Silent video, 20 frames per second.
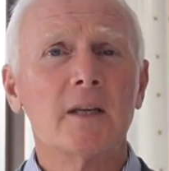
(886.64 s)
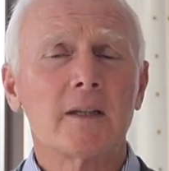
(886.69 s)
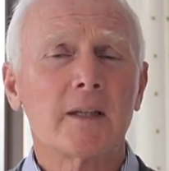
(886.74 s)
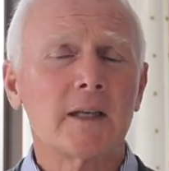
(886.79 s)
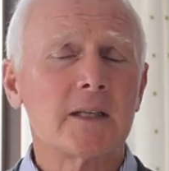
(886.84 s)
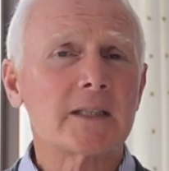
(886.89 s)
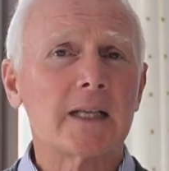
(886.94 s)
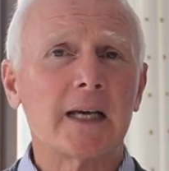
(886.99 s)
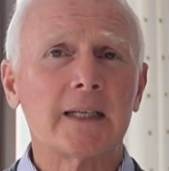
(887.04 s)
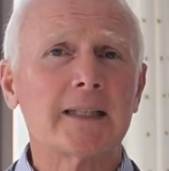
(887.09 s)

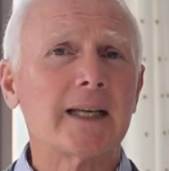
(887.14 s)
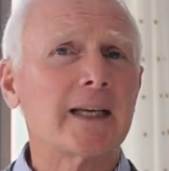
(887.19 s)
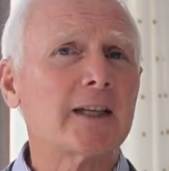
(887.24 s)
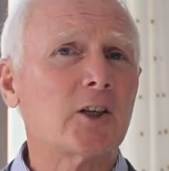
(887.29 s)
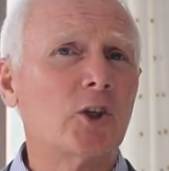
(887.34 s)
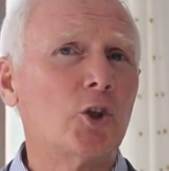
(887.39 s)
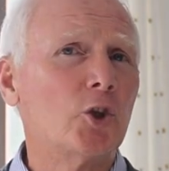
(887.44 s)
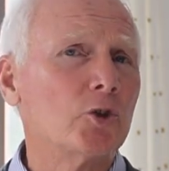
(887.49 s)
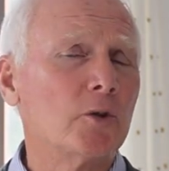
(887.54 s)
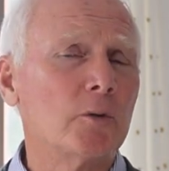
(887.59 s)
things like
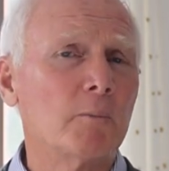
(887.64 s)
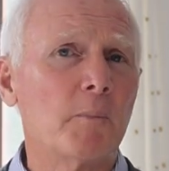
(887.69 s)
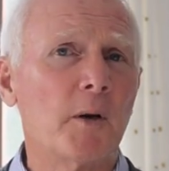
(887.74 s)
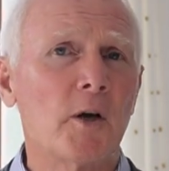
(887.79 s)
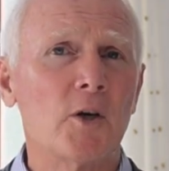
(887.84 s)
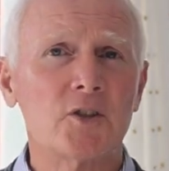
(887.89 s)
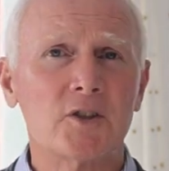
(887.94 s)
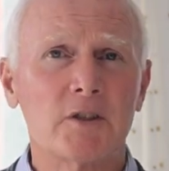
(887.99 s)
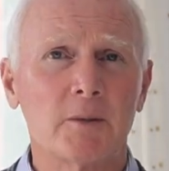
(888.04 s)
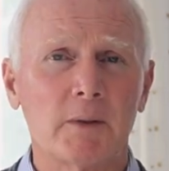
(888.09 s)
that couldn't
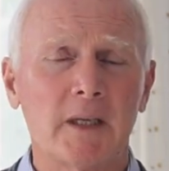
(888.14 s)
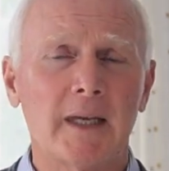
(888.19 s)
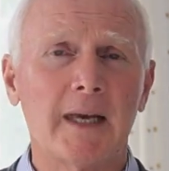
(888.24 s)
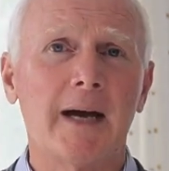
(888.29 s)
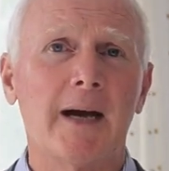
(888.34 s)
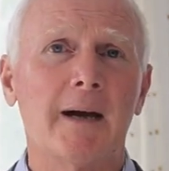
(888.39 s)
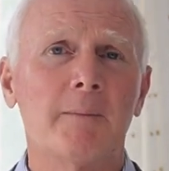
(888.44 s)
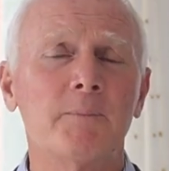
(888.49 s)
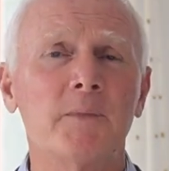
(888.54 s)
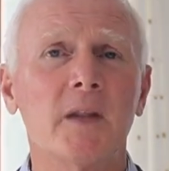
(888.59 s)
possibly
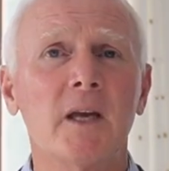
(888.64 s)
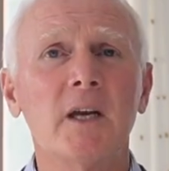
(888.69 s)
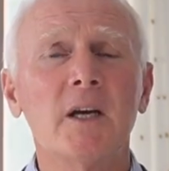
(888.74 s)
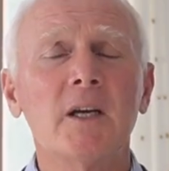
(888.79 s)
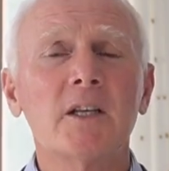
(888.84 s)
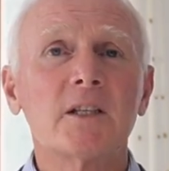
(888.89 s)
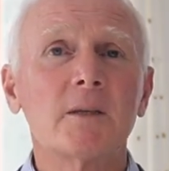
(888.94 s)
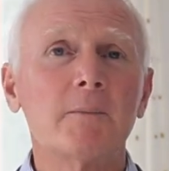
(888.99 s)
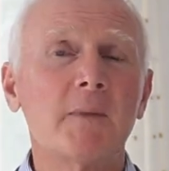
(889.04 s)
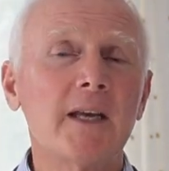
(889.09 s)
happen.
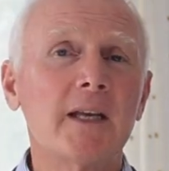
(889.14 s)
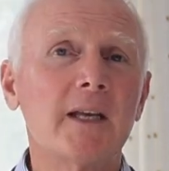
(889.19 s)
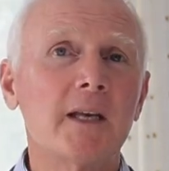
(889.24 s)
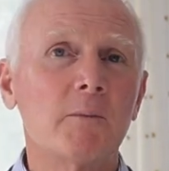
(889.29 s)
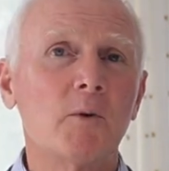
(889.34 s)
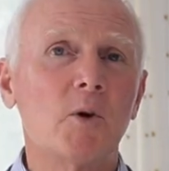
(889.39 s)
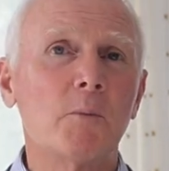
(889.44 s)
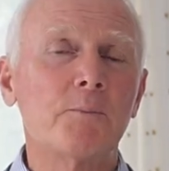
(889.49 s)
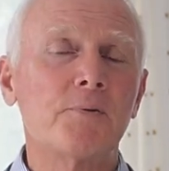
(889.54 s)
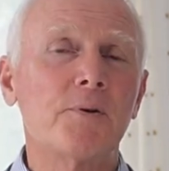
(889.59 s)
To make
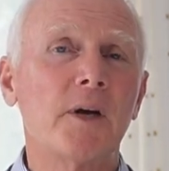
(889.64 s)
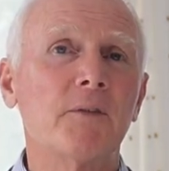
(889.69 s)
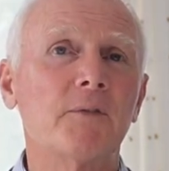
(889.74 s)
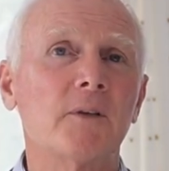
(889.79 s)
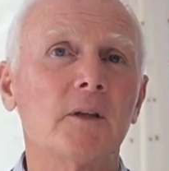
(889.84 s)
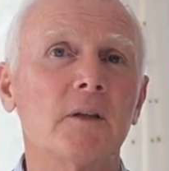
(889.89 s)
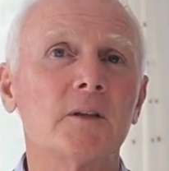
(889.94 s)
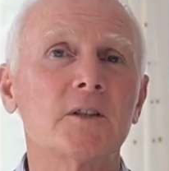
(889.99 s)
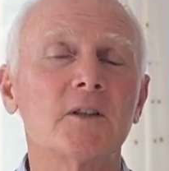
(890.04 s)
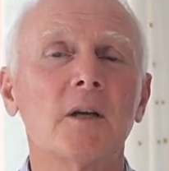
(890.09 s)
it more
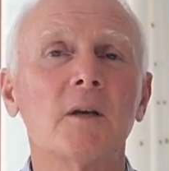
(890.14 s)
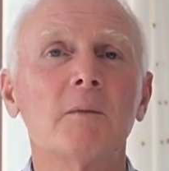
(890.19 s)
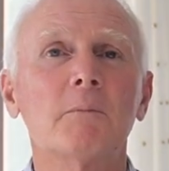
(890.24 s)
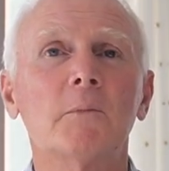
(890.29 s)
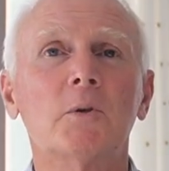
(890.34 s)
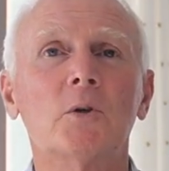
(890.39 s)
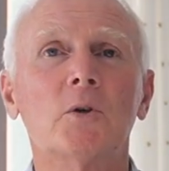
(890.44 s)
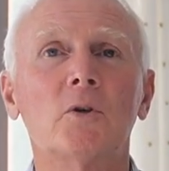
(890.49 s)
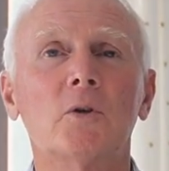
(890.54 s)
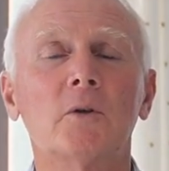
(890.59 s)
prevalent,
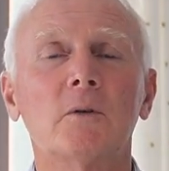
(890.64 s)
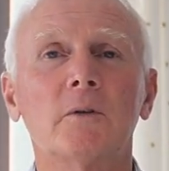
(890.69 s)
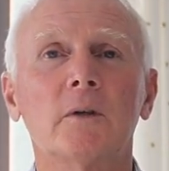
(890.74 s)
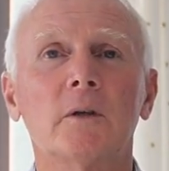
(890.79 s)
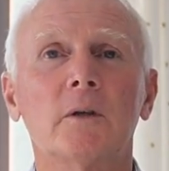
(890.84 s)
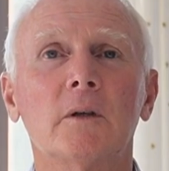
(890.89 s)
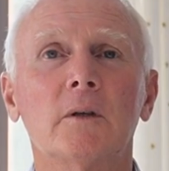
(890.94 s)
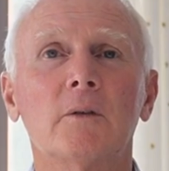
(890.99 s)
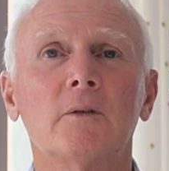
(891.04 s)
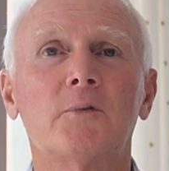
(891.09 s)

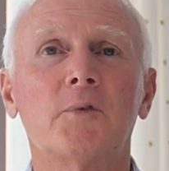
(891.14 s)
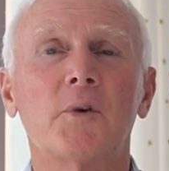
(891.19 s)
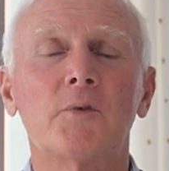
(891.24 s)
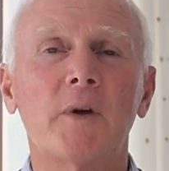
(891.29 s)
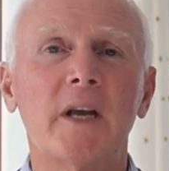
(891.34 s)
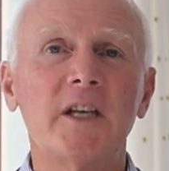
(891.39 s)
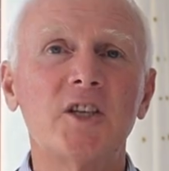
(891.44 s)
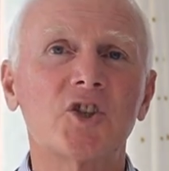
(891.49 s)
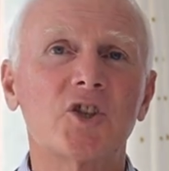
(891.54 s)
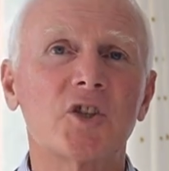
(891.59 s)
more
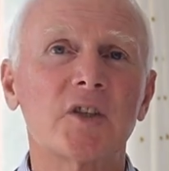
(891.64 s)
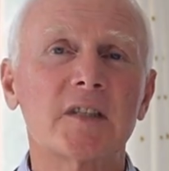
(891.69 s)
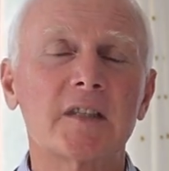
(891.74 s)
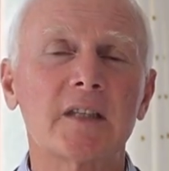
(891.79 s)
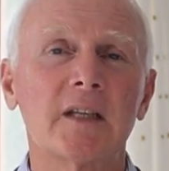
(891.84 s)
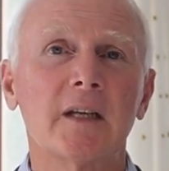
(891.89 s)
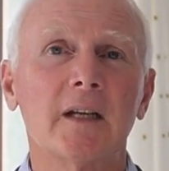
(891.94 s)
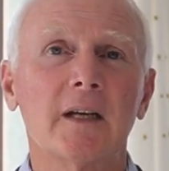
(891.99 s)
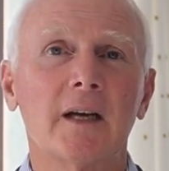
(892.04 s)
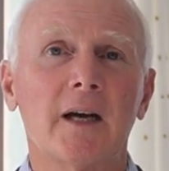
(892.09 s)

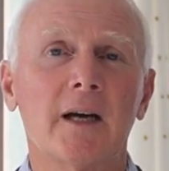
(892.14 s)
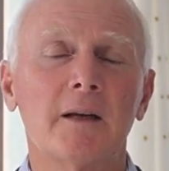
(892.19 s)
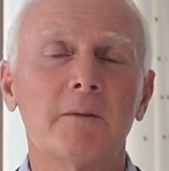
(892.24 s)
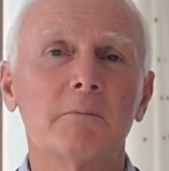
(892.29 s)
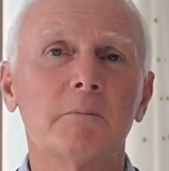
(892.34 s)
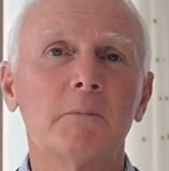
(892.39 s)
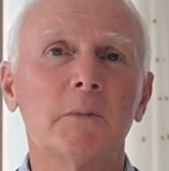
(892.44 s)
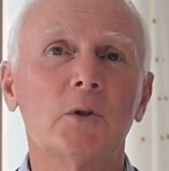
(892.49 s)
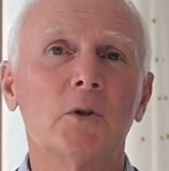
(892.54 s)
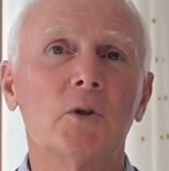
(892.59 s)
voracious,
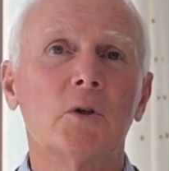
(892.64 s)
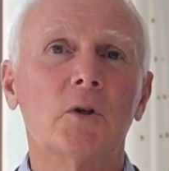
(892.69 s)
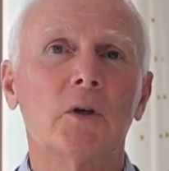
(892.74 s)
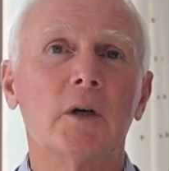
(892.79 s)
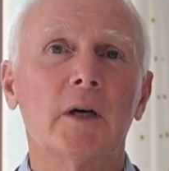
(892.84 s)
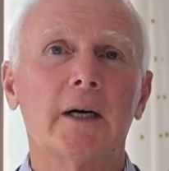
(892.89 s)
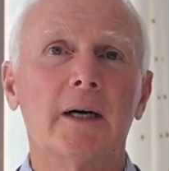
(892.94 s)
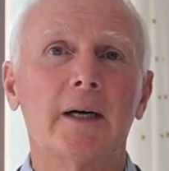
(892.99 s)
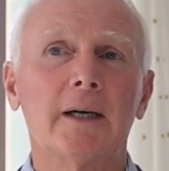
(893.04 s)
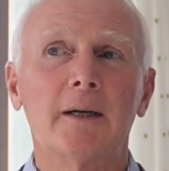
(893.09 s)
and
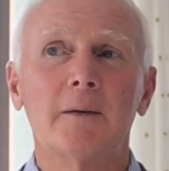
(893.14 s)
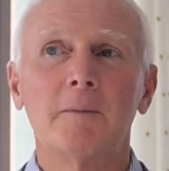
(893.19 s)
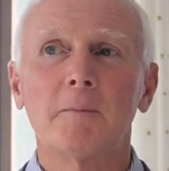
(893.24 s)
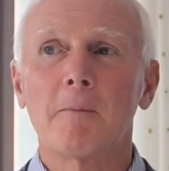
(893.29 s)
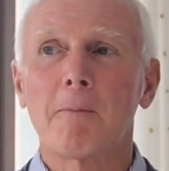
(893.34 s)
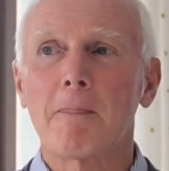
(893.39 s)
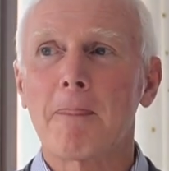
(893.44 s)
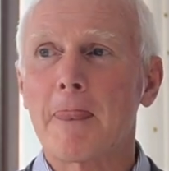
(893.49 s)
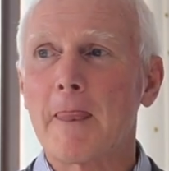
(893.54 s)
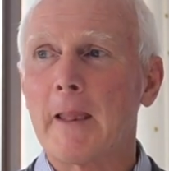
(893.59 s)
more
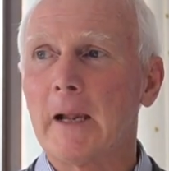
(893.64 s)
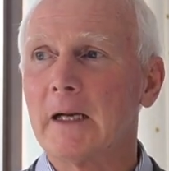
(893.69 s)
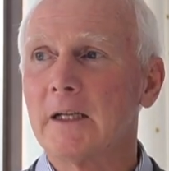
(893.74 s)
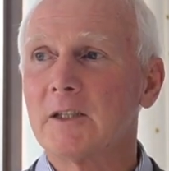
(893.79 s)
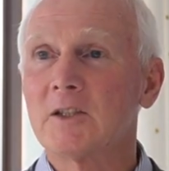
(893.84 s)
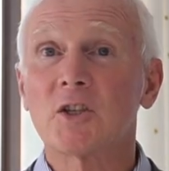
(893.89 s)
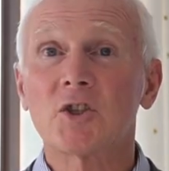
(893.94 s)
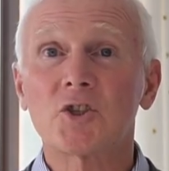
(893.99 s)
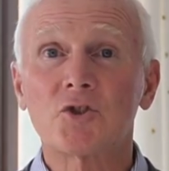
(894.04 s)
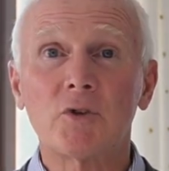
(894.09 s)

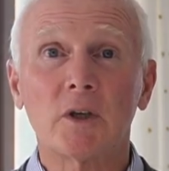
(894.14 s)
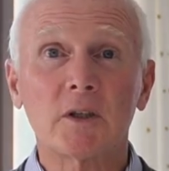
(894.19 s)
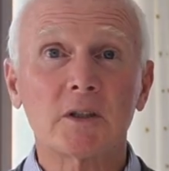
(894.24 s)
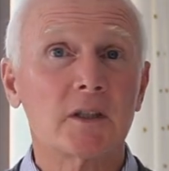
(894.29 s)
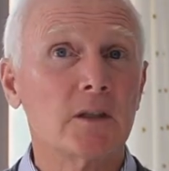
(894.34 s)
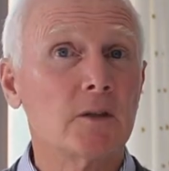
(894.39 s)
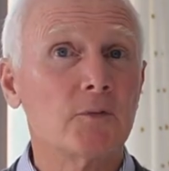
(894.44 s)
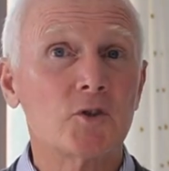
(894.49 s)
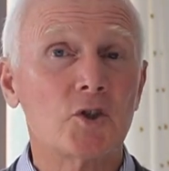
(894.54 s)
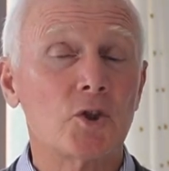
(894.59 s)

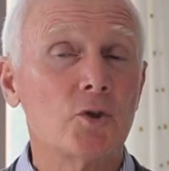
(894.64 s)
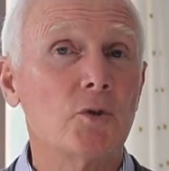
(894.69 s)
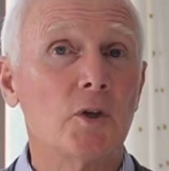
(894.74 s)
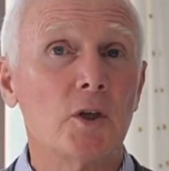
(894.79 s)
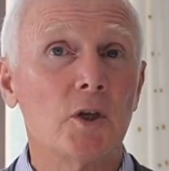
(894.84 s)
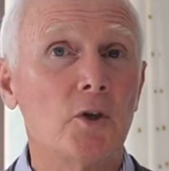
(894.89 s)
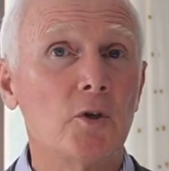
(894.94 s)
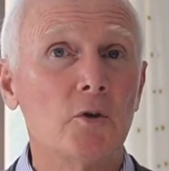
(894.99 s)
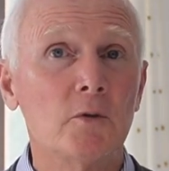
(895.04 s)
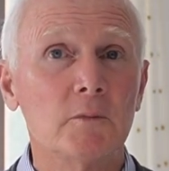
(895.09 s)
destructive to
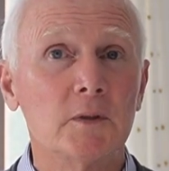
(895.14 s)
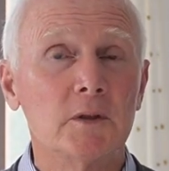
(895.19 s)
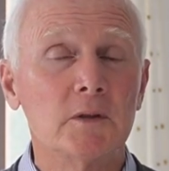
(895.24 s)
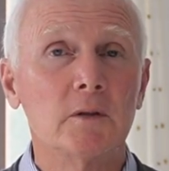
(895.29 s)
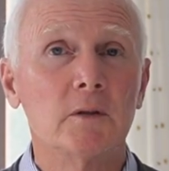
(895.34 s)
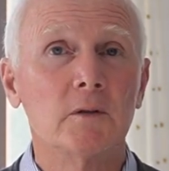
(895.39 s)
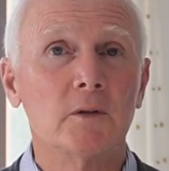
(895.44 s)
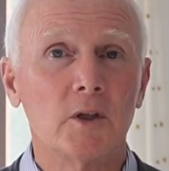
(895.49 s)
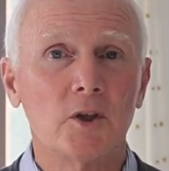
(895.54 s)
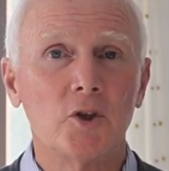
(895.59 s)
the
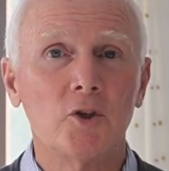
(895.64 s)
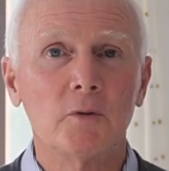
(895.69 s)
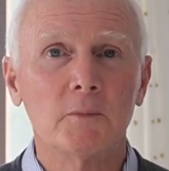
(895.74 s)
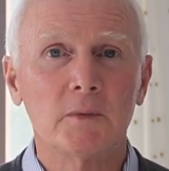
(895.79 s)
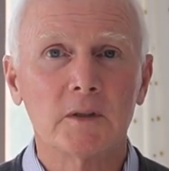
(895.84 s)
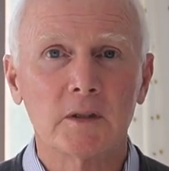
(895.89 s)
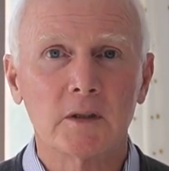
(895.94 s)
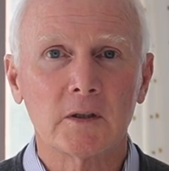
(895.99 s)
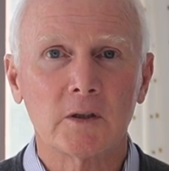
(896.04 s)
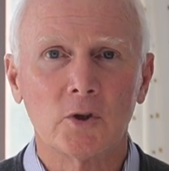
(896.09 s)

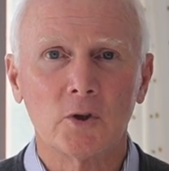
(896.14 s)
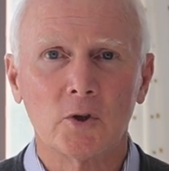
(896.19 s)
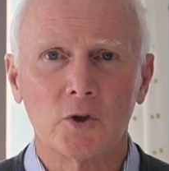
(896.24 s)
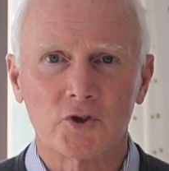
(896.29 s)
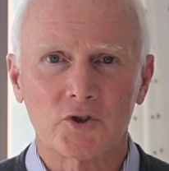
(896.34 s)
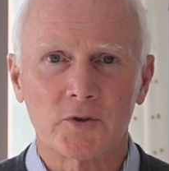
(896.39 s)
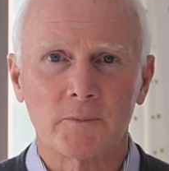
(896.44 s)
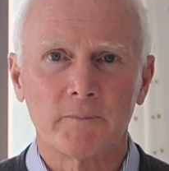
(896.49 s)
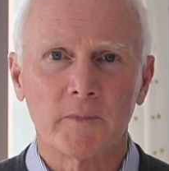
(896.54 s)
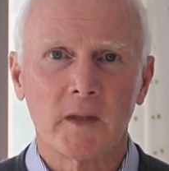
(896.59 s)
human
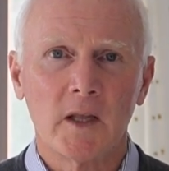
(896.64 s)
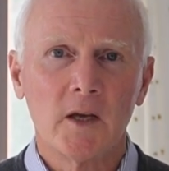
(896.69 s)
cause.